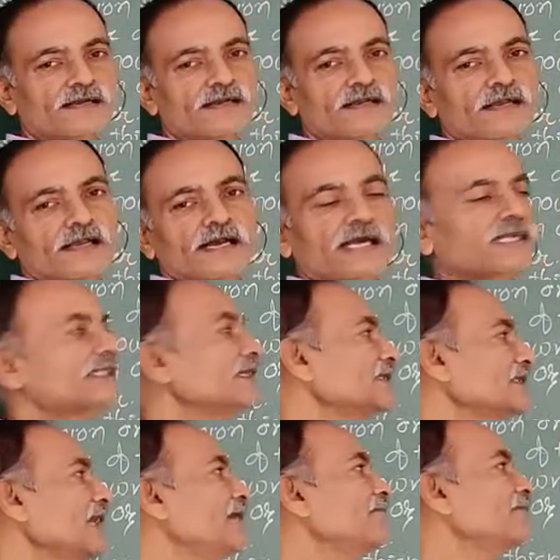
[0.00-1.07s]
At that
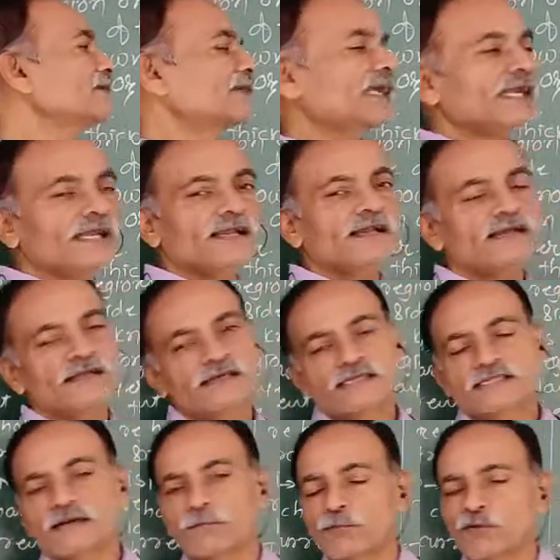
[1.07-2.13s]
time till the
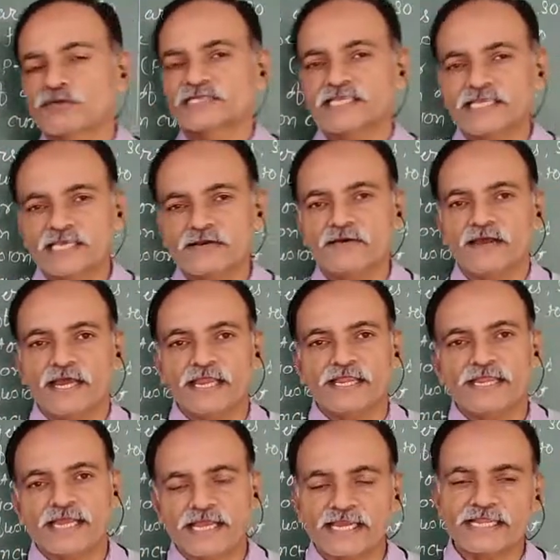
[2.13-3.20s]
positive and
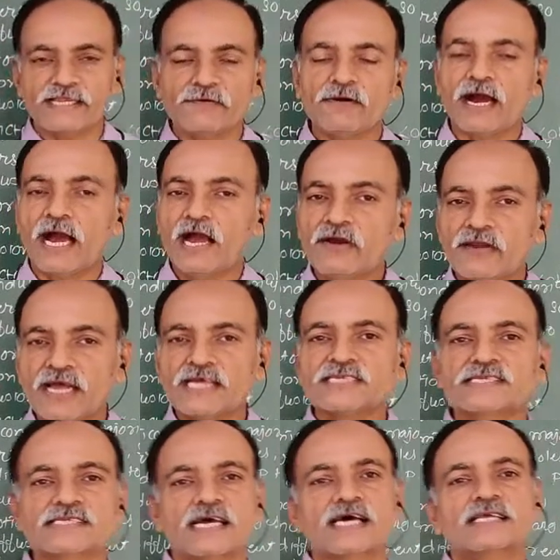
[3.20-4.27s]
negative ionized
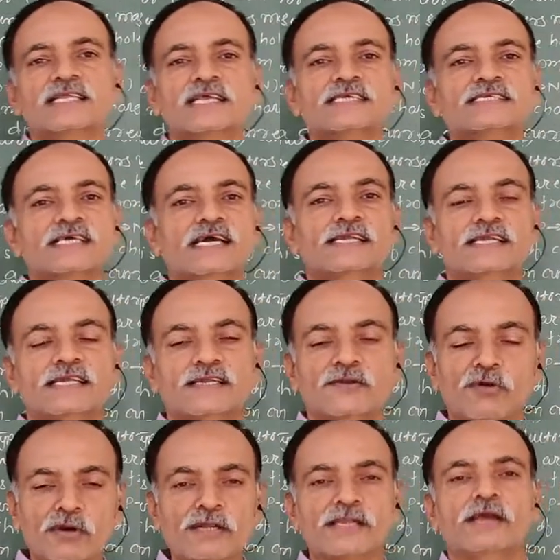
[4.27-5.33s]
charges are not
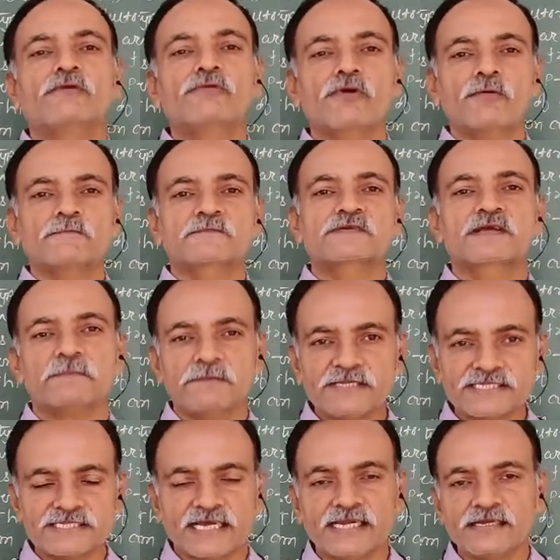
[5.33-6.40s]
developed
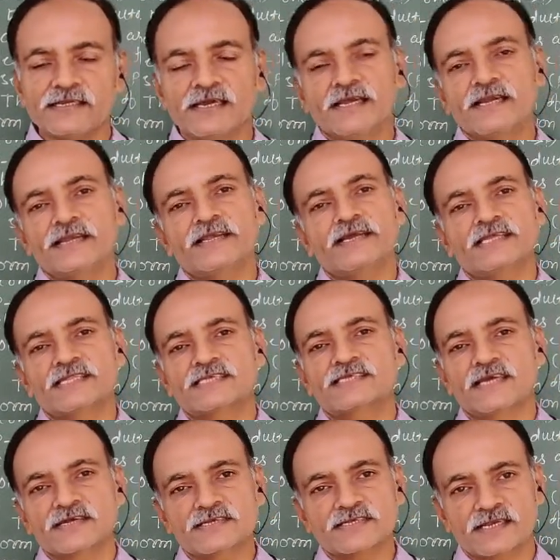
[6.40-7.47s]
sufficient near the
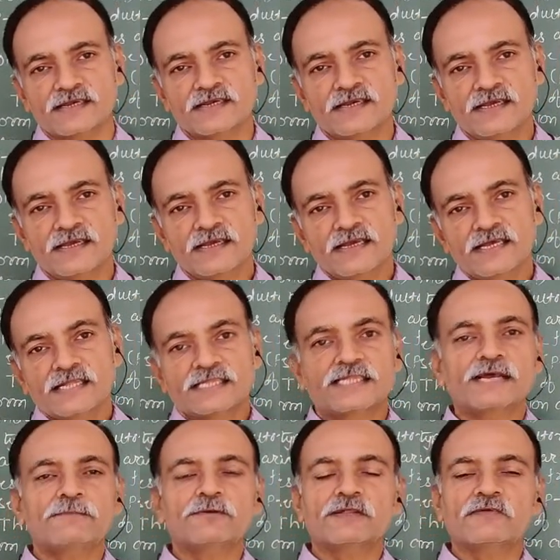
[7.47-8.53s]
junction. Therefore,
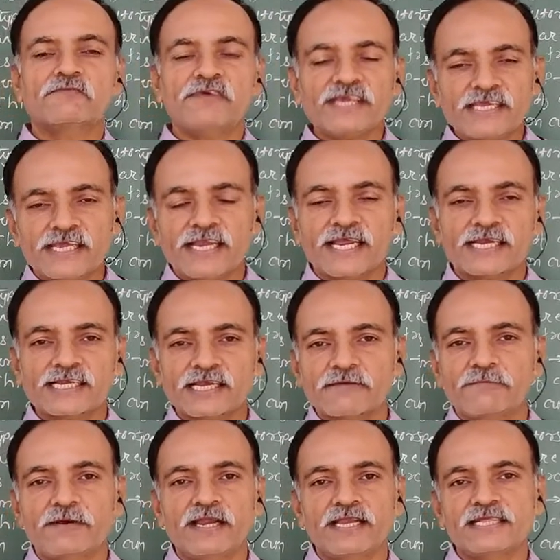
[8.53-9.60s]
the weak electric
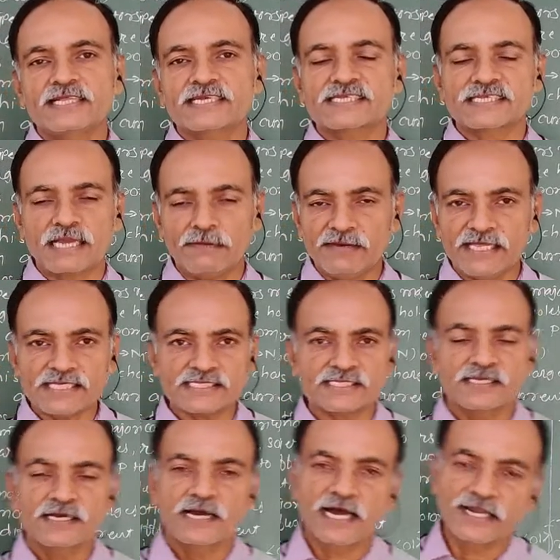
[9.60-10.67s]
field is established,
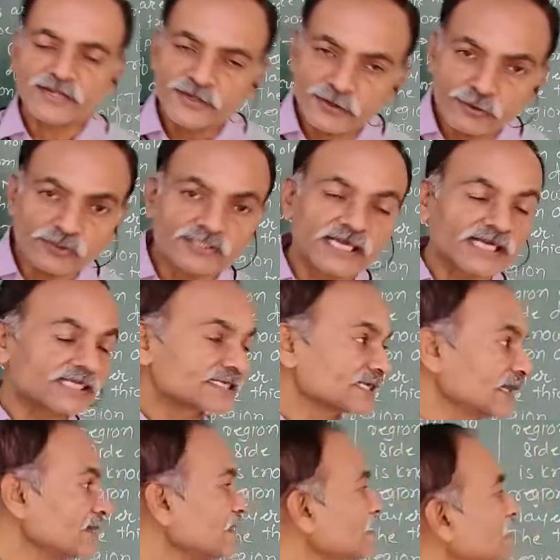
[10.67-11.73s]
and due to that
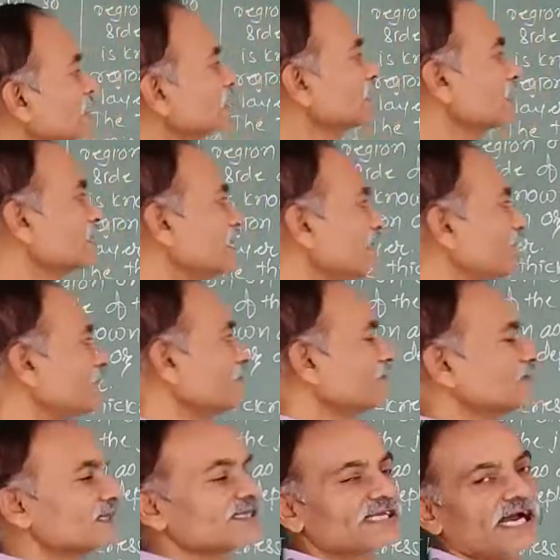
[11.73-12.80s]
reason, the depth of the
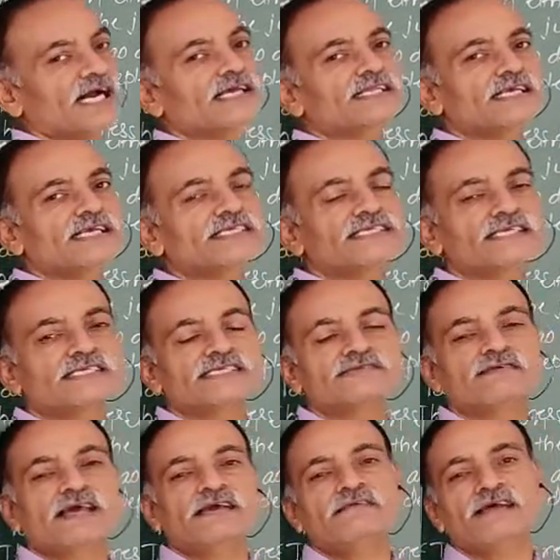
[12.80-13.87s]
charges is very,
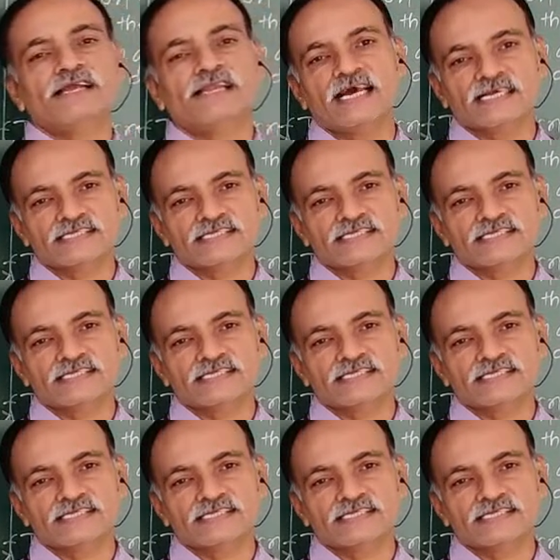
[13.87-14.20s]
very less.